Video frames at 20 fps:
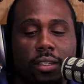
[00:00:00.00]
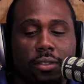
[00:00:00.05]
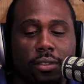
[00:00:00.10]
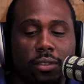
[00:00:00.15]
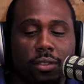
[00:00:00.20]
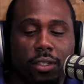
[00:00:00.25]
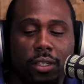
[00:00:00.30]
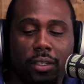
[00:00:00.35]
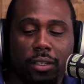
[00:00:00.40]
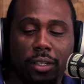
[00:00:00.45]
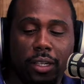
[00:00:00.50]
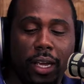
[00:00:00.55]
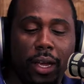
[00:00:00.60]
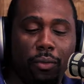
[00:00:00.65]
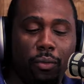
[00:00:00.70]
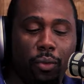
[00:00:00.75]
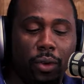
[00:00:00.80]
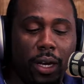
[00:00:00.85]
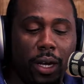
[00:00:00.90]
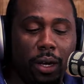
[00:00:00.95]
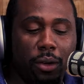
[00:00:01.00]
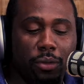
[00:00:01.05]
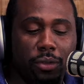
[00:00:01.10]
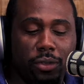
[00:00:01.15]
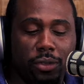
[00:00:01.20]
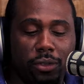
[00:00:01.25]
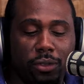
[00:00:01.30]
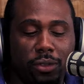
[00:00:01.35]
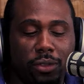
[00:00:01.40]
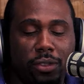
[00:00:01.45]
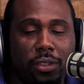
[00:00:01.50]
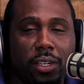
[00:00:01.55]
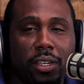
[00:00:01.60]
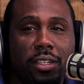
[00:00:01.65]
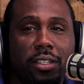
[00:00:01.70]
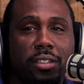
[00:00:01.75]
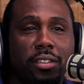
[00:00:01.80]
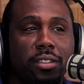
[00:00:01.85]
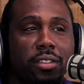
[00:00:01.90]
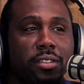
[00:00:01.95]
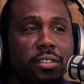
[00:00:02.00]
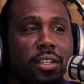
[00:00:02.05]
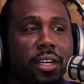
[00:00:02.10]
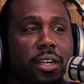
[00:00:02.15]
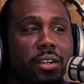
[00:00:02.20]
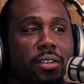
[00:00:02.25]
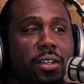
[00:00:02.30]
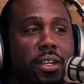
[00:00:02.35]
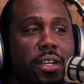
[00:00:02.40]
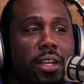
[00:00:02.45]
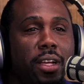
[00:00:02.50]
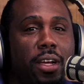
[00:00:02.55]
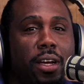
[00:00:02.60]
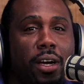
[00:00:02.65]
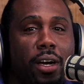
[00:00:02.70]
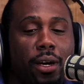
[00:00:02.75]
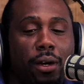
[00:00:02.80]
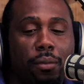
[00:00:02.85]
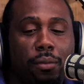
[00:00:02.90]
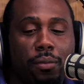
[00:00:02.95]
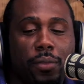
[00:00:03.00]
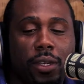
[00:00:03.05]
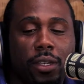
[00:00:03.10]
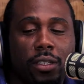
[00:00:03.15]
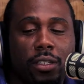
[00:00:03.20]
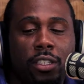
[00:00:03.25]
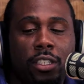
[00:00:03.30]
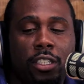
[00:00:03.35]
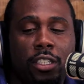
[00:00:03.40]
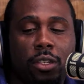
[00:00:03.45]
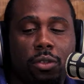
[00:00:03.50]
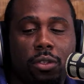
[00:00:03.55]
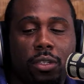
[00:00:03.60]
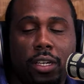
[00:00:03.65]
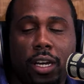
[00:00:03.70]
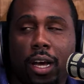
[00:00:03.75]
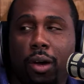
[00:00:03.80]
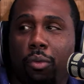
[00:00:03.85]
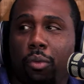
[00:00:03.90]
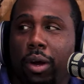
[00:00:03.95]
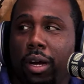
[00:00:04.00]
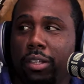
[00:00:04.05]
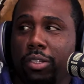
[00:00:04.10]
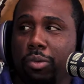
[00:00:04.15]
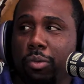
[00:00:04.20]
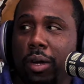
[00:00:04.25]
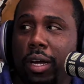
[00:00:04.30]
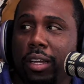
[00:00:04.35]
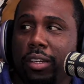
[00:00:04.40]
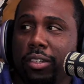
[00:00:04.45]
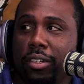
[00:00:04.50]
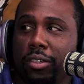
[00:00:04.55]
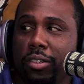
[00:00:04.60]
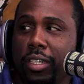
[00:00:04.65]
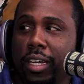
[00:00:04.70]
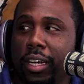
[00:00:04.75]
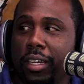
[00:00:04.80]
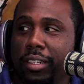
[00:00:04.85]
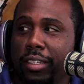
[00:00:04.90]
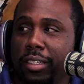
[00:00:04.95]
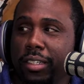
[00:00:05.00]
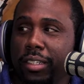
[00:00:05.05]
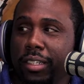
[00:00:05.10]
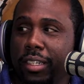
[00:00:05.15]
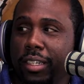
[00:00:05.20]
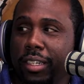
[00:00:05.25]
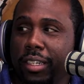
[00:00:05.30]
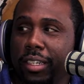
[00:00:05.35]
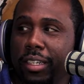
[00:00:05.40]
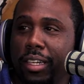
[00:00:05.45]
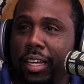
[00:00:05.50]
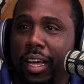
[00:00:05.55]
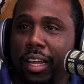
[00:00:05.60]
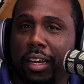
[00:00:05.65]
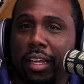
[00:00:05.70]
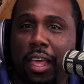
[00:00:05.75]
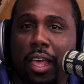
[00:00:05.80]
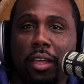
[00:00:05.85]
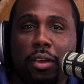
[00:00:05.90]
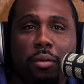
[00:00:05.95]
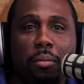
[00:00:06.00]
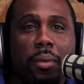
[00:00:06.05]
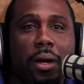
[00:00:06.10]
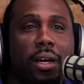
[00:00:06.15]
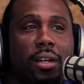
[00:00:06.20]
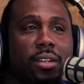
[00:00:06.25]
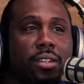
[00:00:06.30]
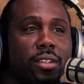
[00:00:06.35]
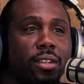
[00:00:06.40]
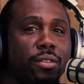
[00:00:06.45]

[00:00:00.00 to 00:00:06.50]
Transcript: necessarily. And when I was studying this out, a show that I watched a while ago kind of came to mind.